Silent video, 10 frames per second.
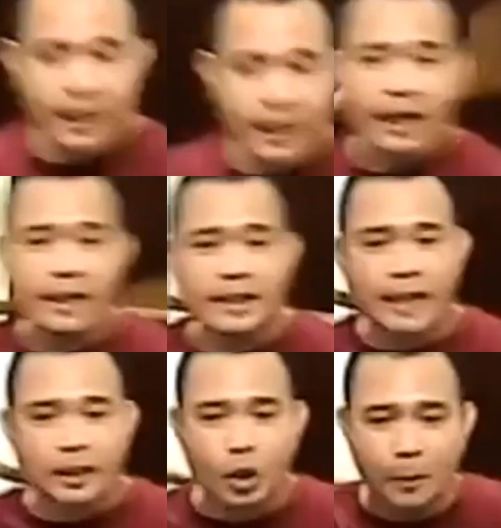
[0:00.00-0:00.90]
The
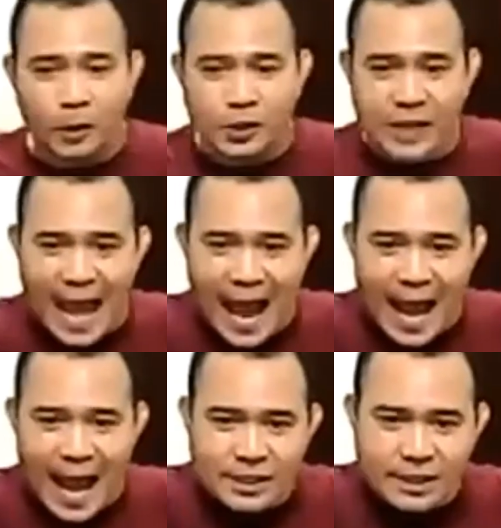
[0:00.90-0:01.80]
double slash,
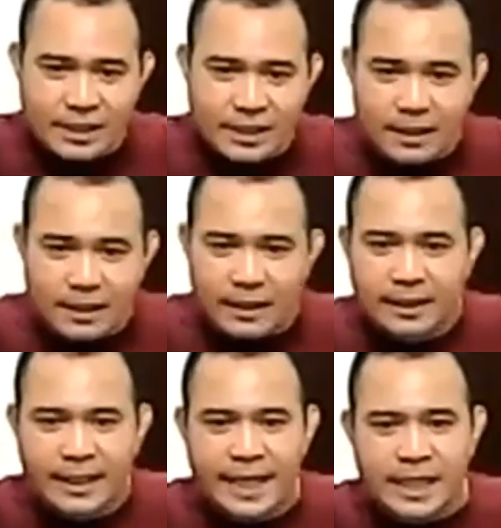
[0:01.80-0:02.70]

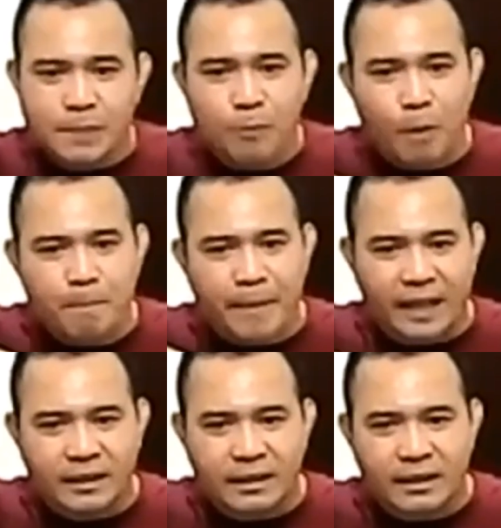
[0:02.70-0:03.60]
this movement
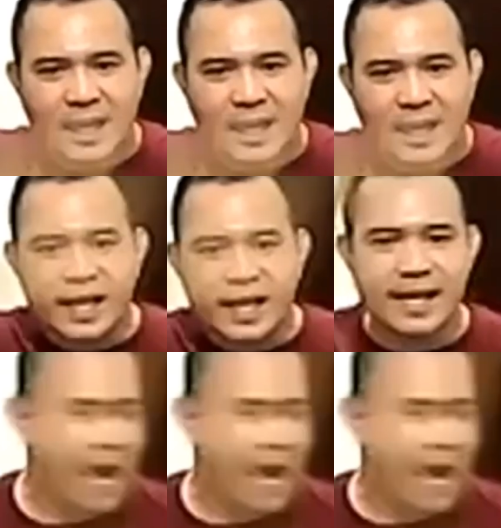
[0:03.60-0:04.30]
is not